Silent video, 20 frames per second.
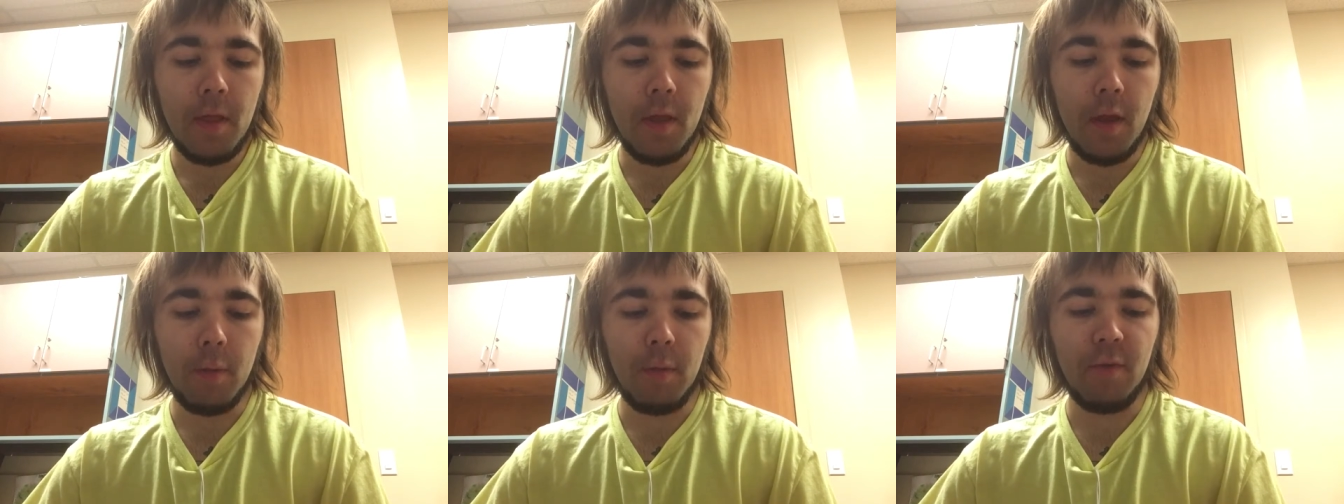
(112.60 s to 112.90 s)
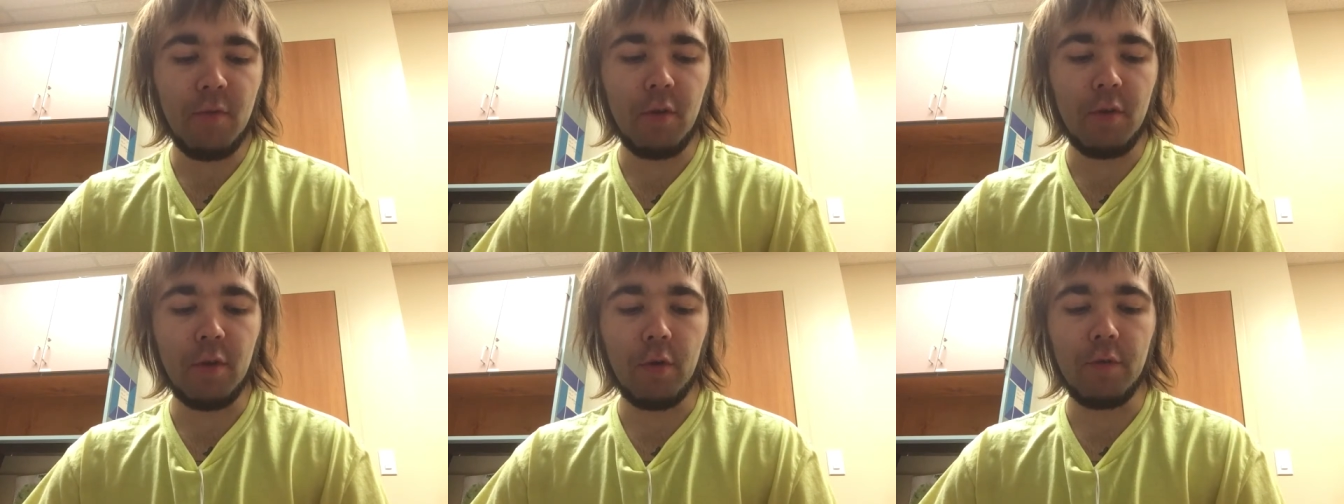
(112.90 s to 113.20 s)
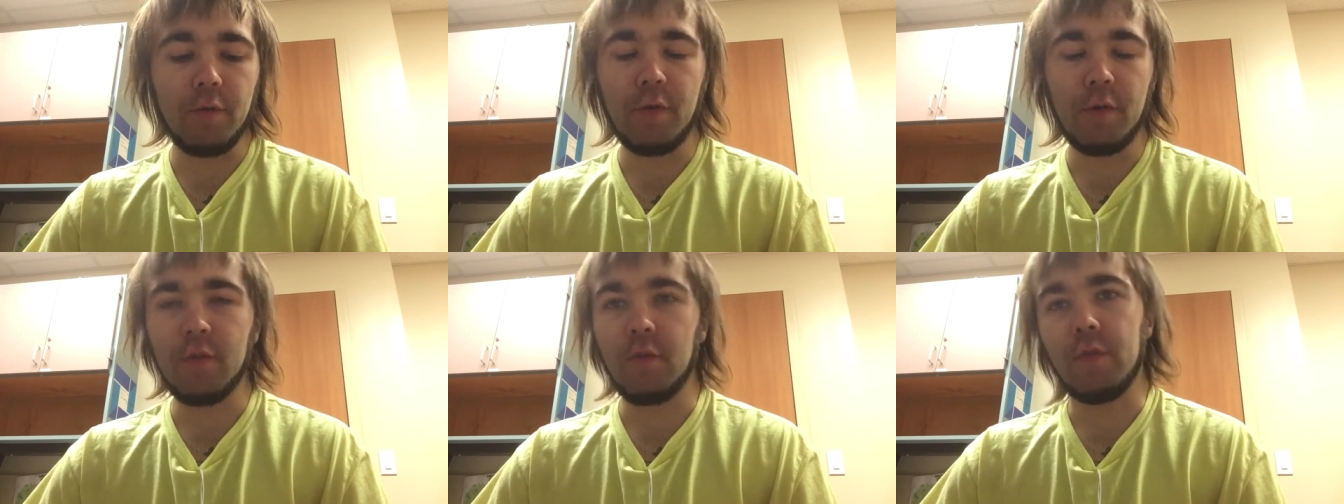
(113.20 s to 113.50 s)
I prefer
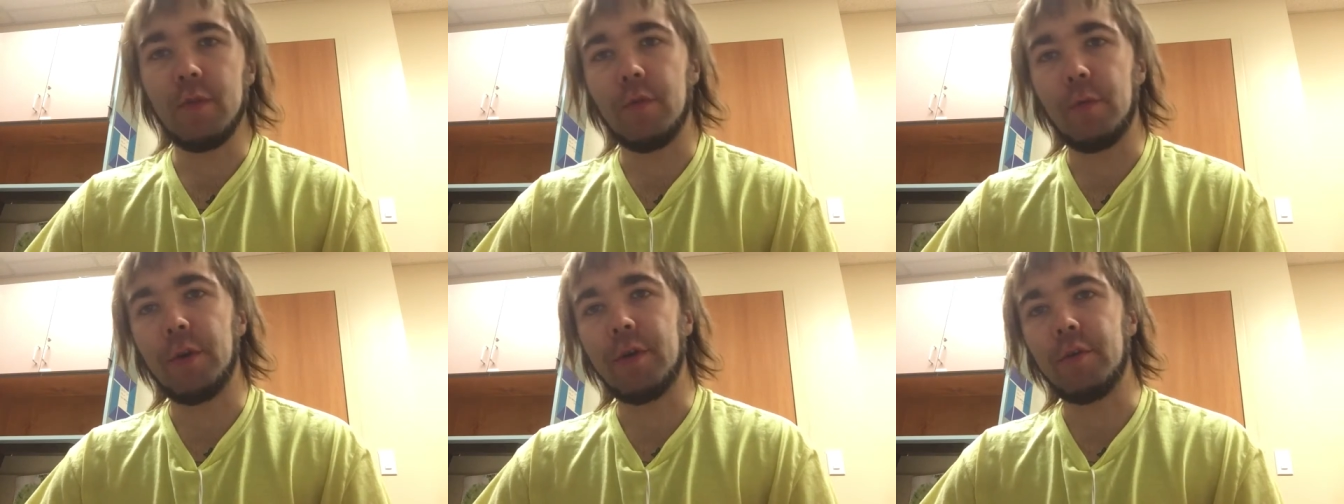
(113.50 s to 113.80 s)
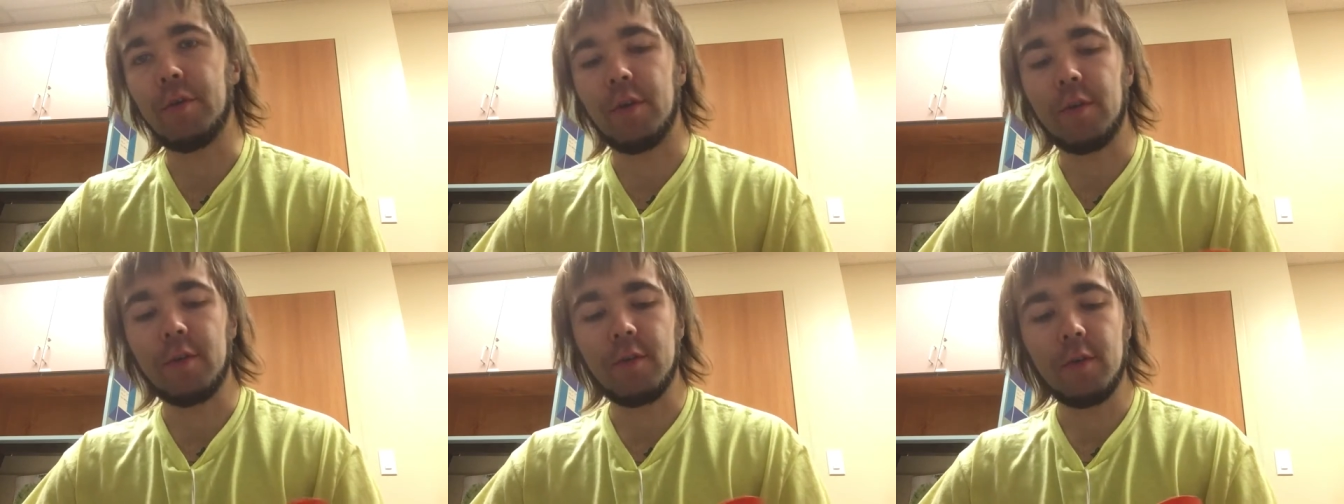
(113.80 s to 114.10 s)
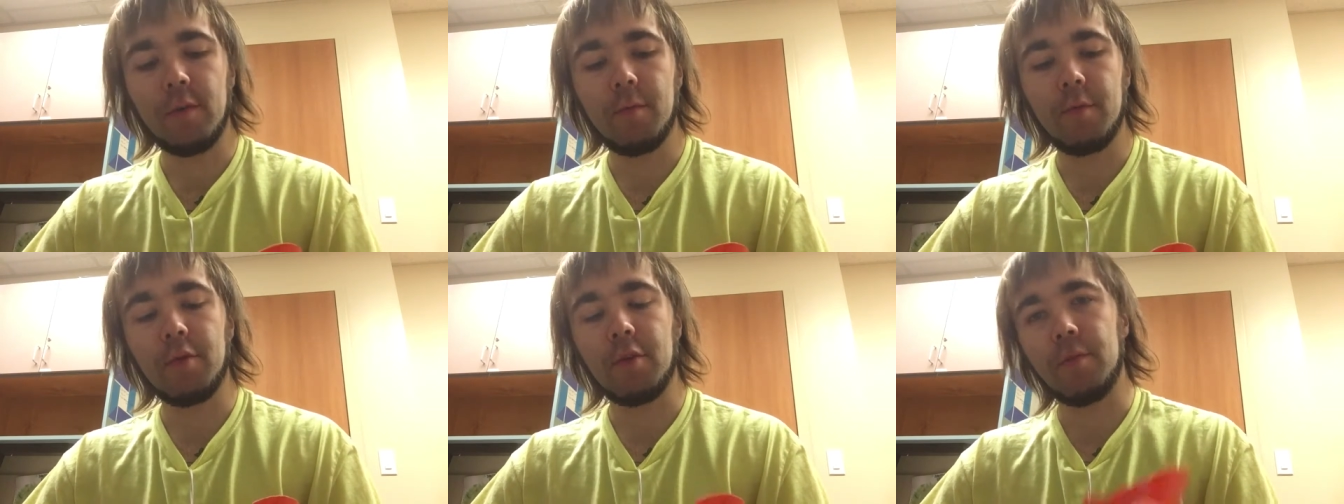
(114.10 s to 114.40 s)
like these than the regular nuggets. I
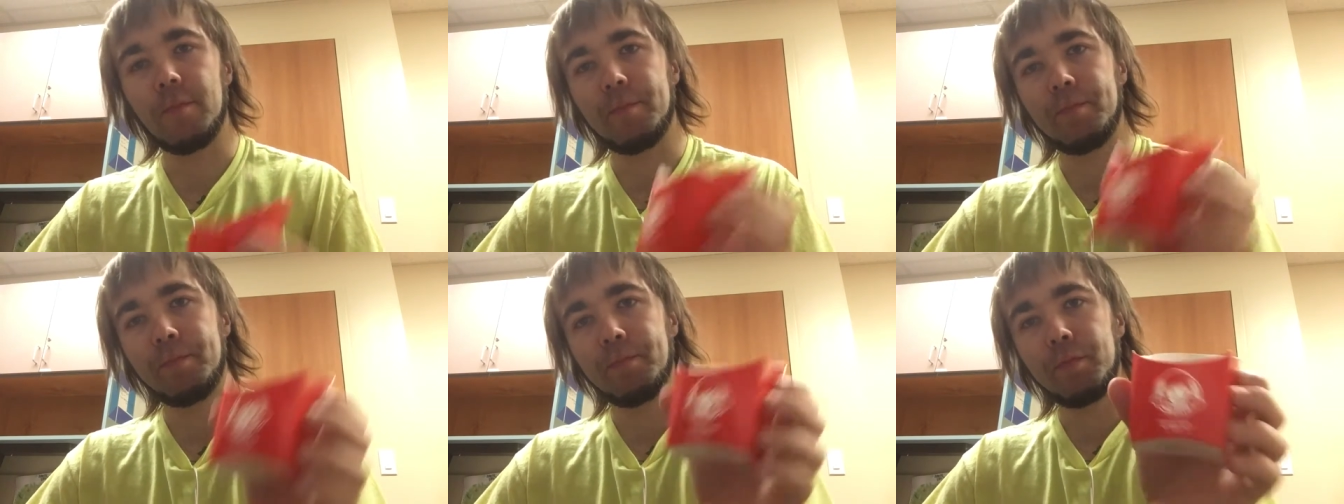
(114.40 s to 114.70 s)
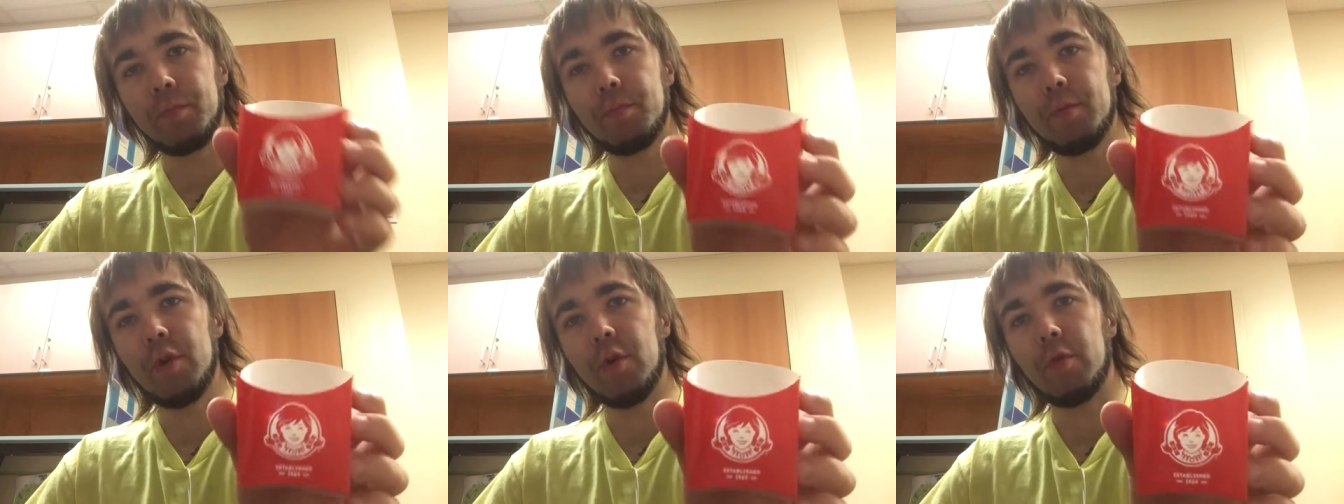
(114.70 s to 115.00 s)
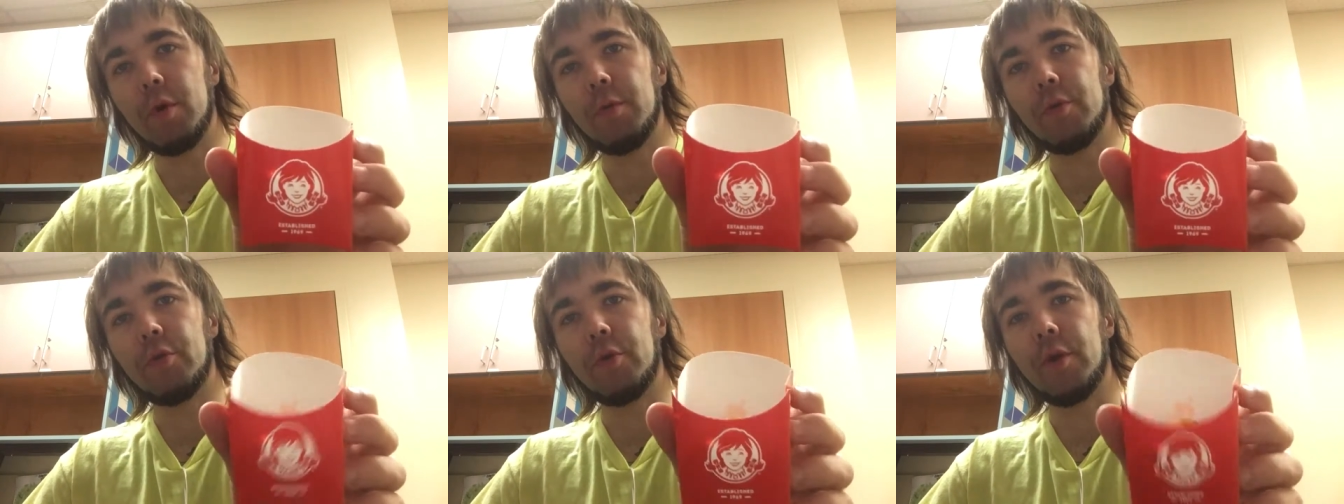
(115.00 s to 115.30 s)
think it was a good middle
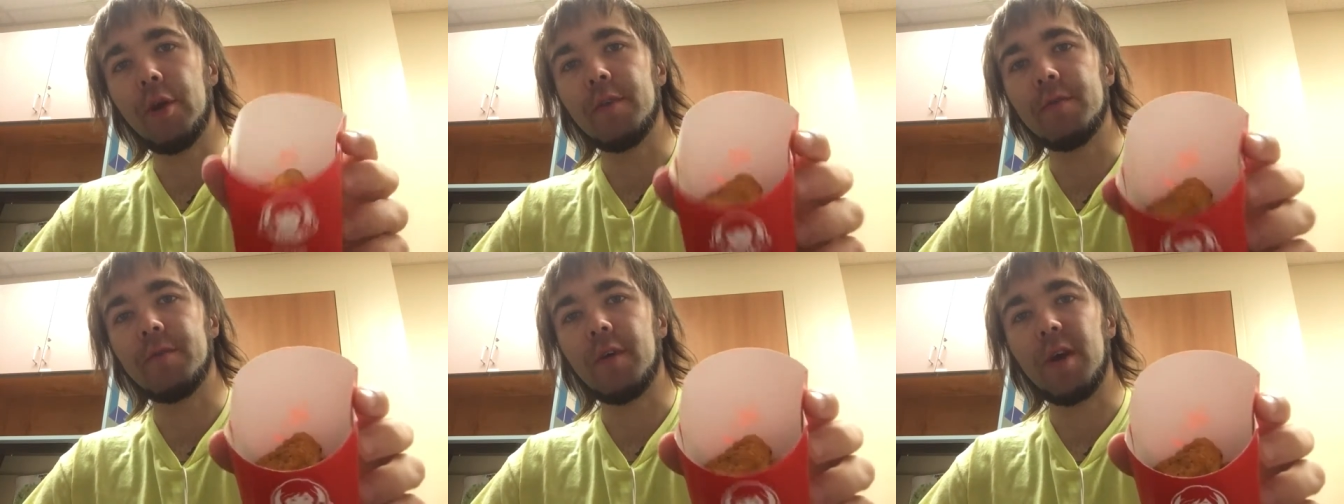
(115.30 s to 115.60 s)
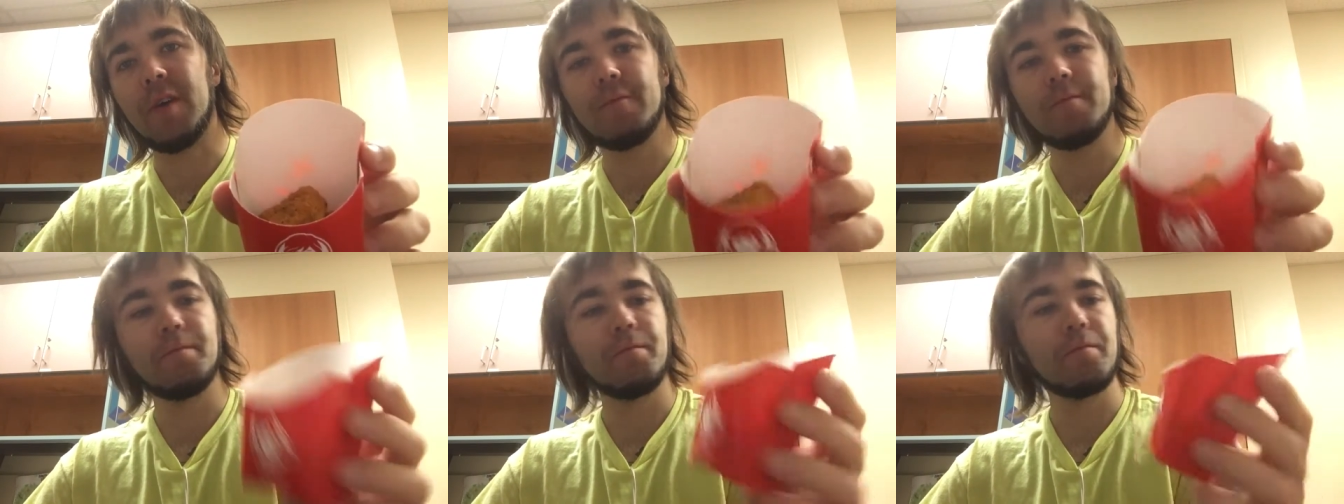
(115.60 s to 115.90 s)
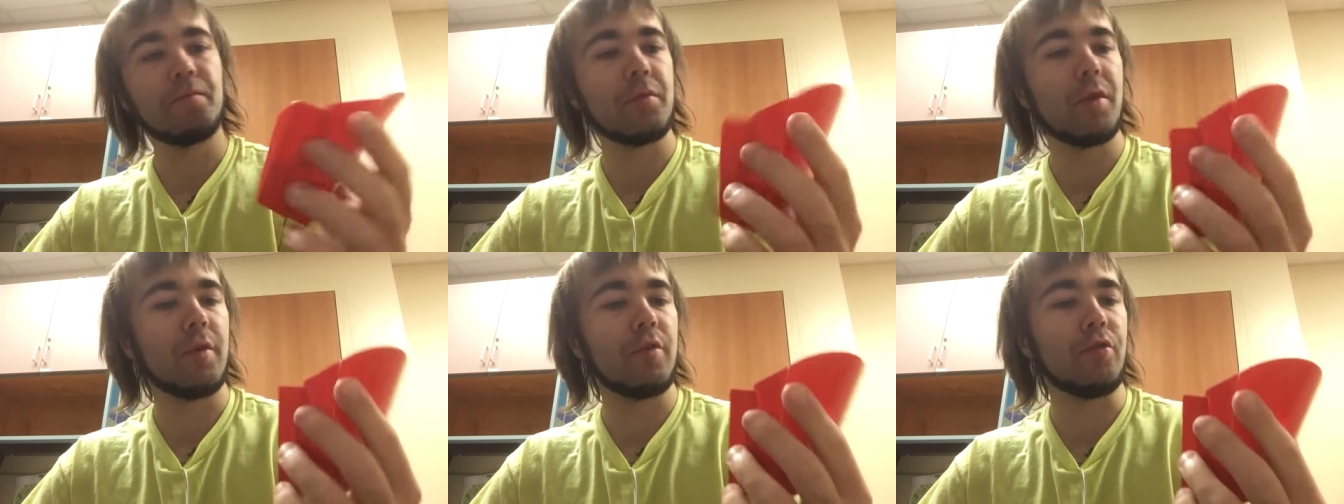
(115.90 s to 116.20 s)
row, three out of five.
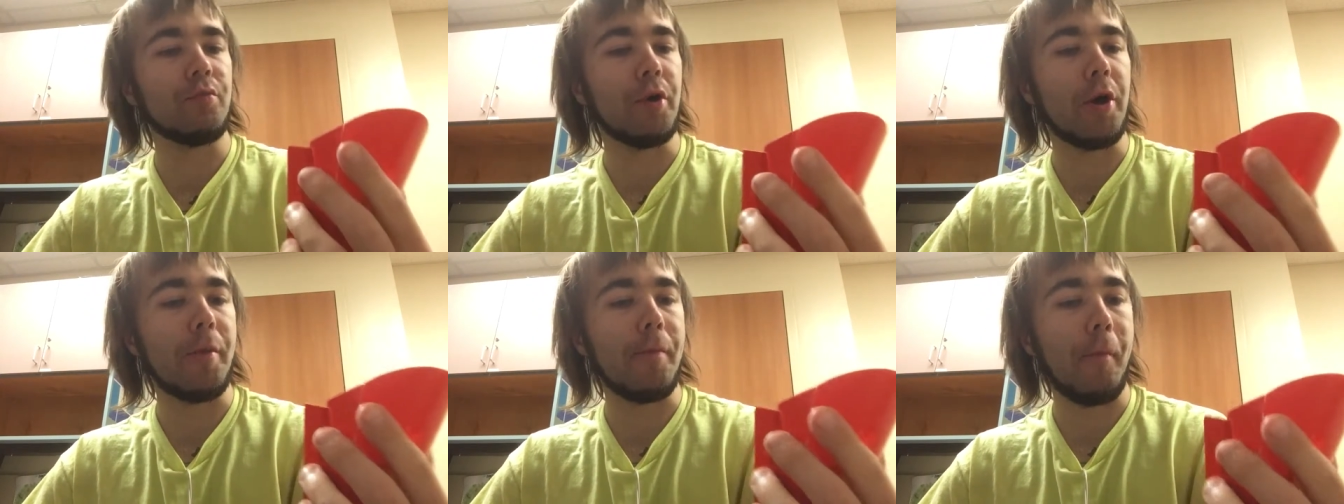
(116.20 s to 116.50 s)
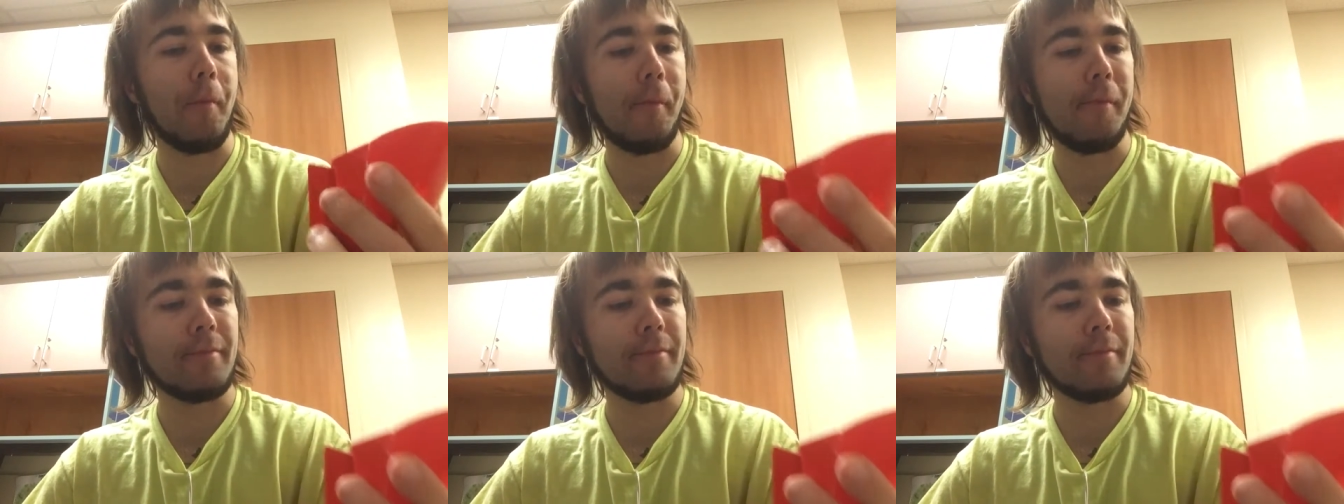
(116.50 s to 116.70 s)
Not too bad.